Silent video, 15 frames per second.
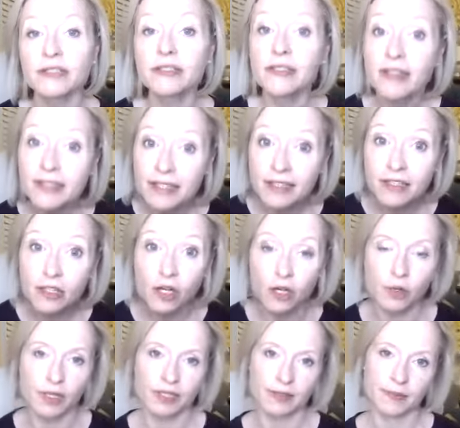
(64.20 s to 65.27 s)
doesn't go
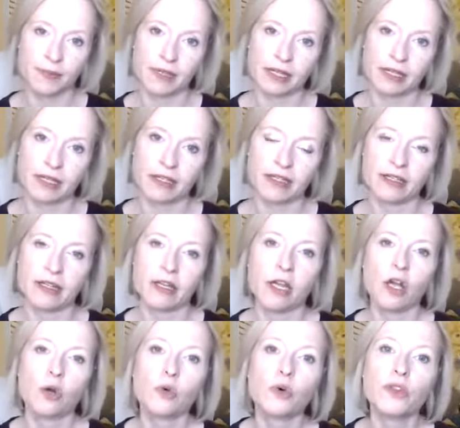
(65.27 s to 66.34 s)
as planned, well,